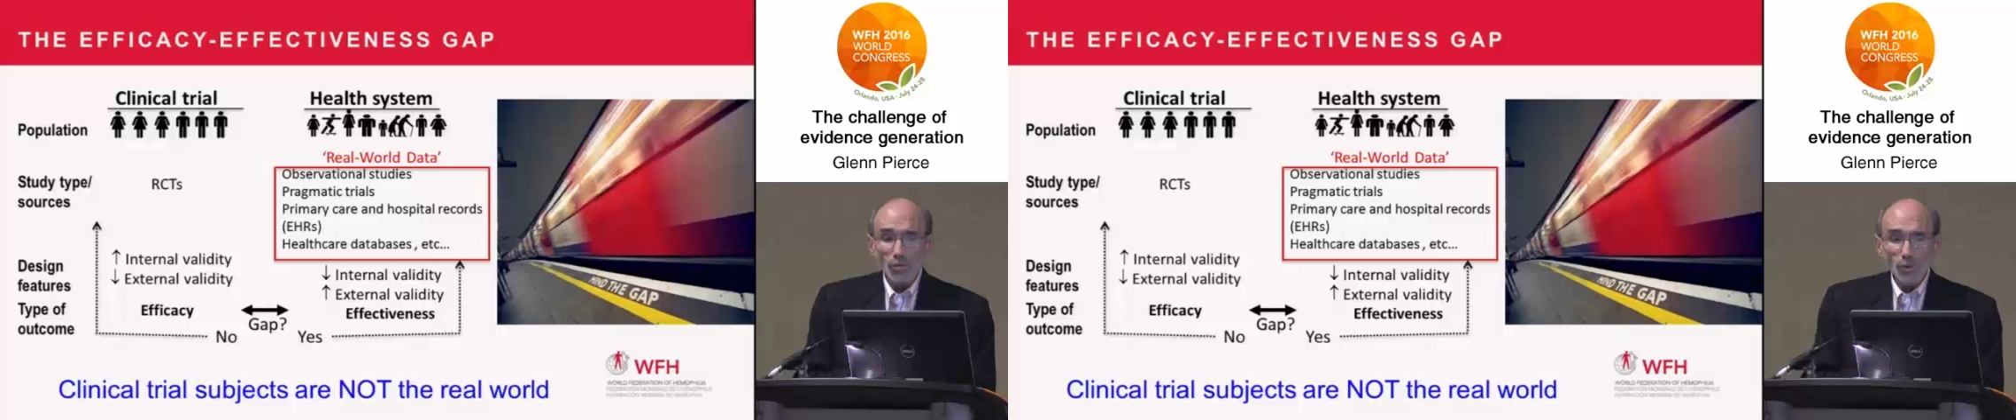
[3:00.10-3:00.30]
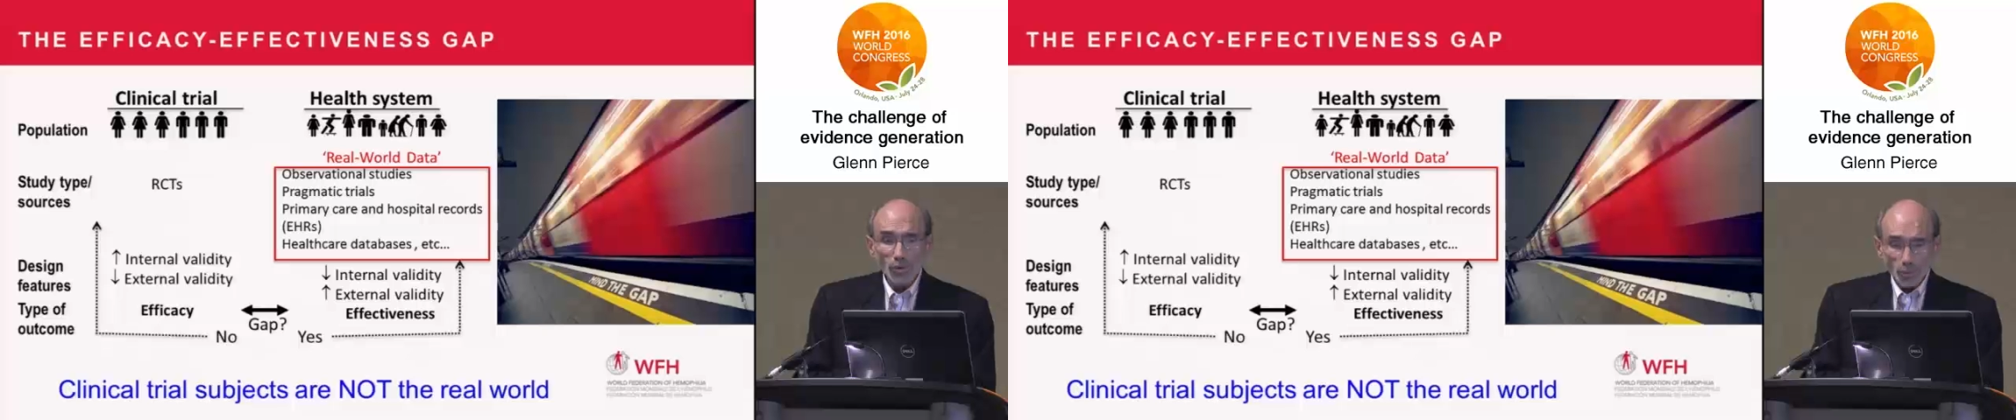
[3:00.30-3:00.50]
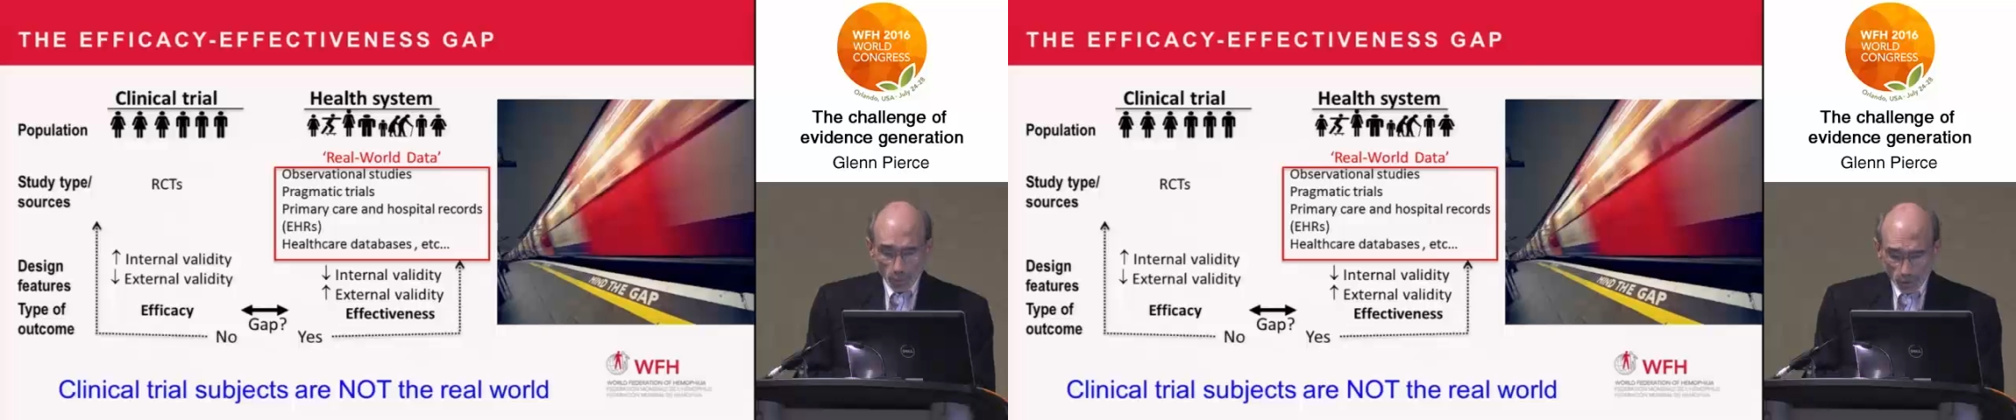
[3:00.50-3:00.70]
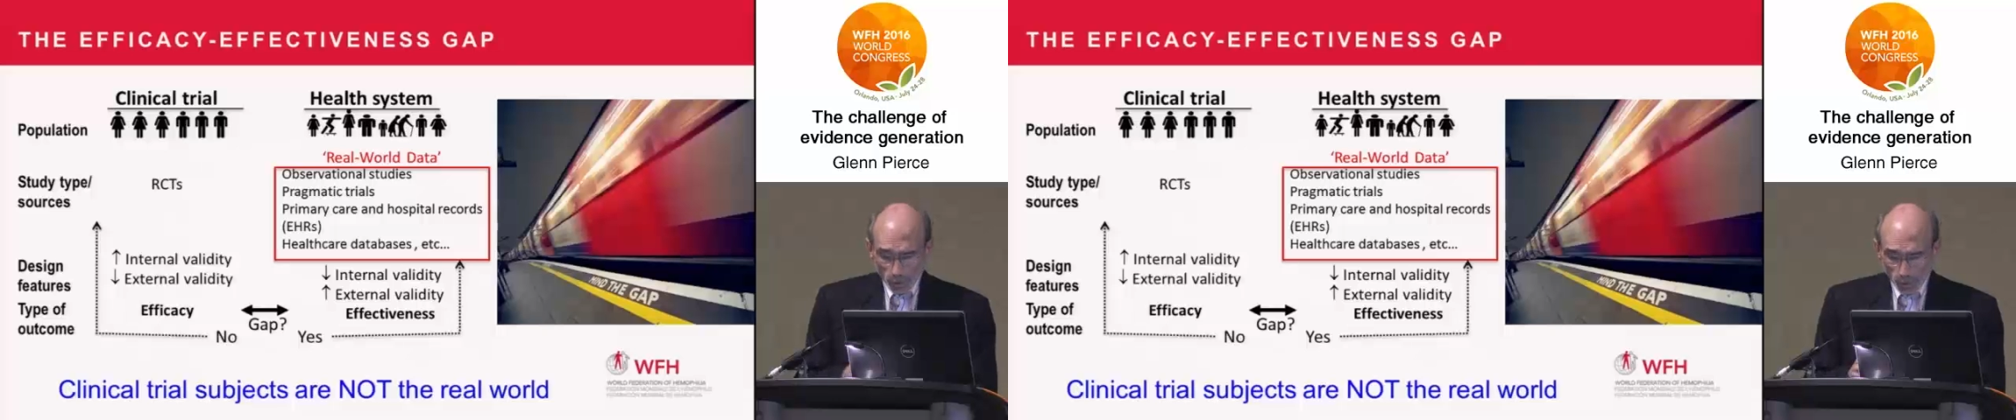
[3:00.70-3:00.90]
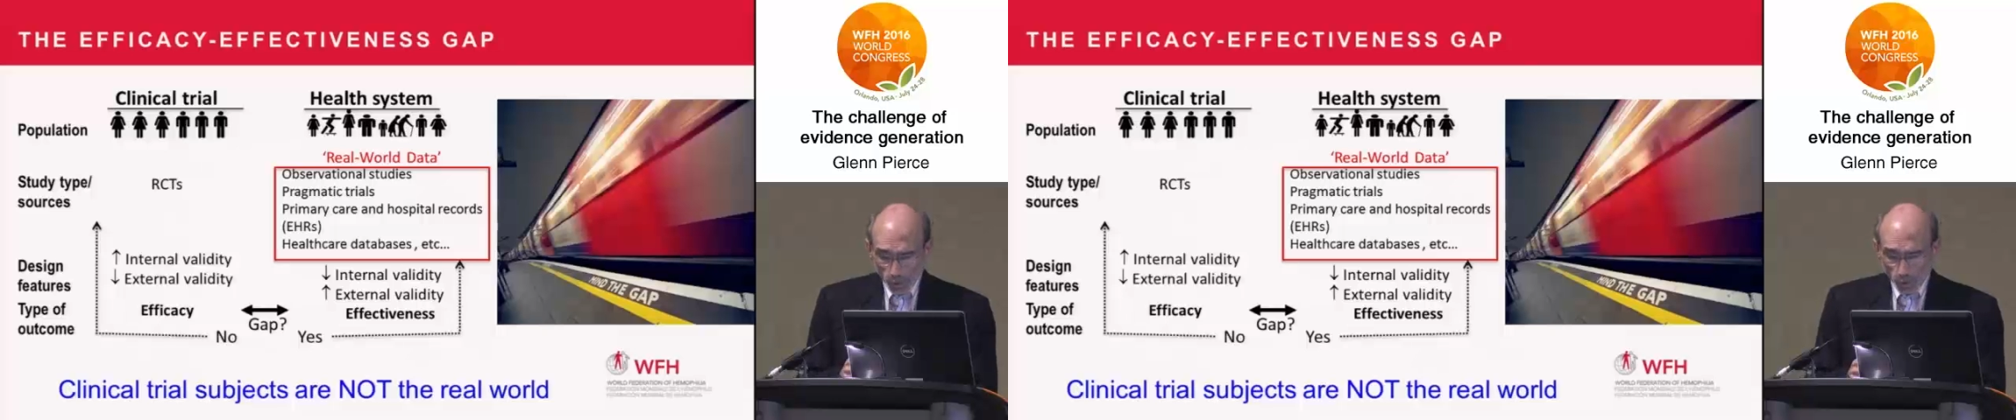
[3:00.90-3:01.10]

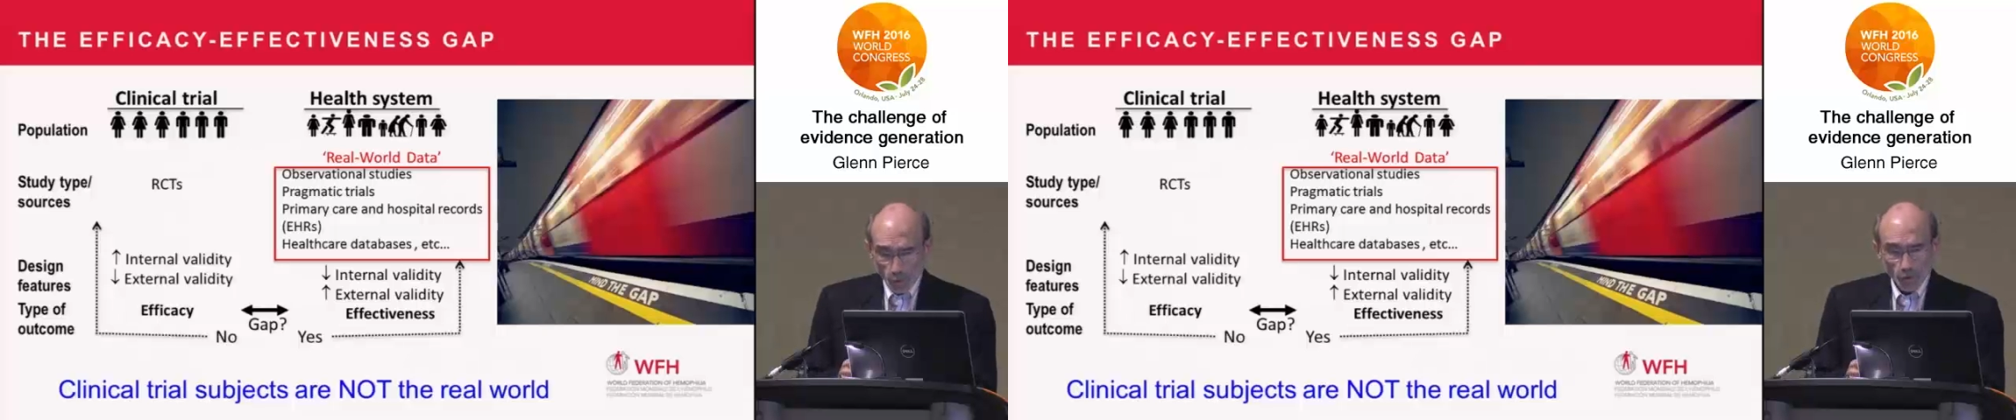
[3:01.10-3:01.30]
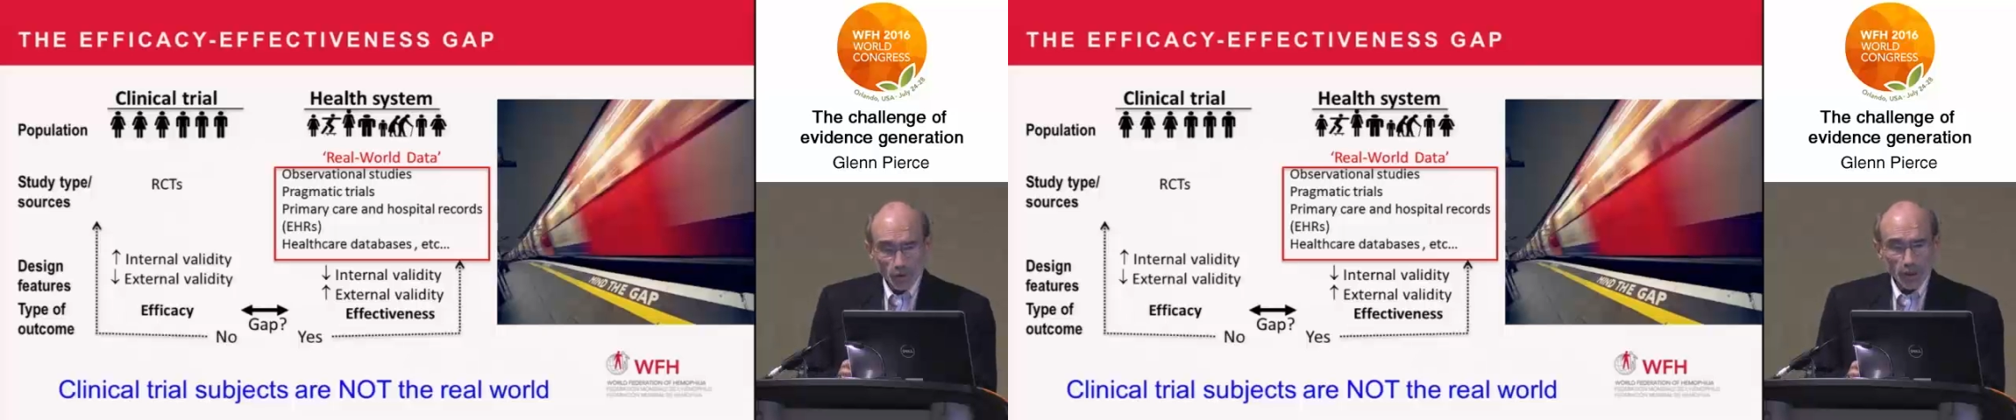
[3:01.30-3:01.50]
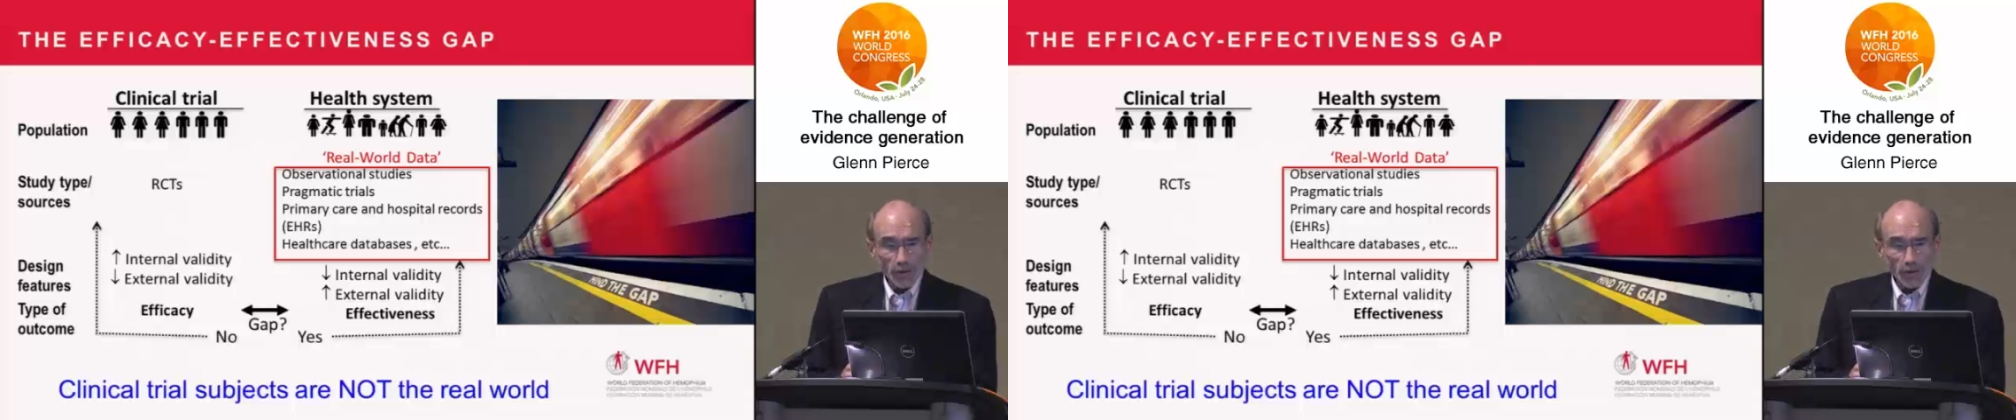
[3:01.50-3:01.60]
real-world